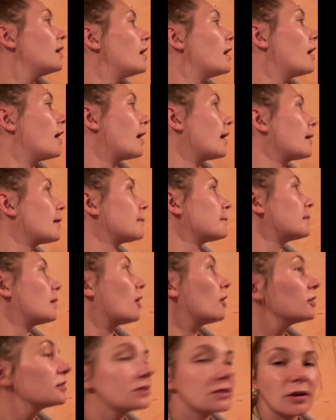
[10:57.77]
Um,
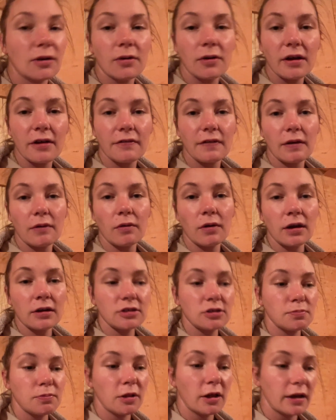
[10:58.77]
also, if I want
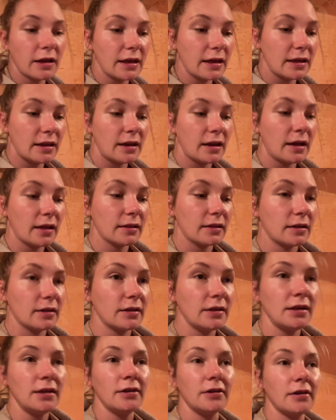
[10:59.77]
to plug in a little
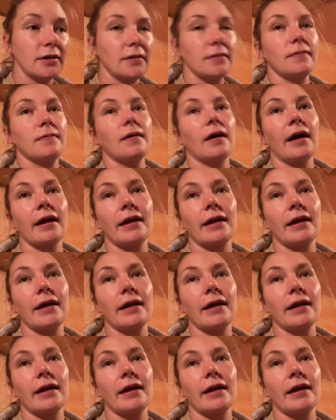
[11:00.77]
heater, I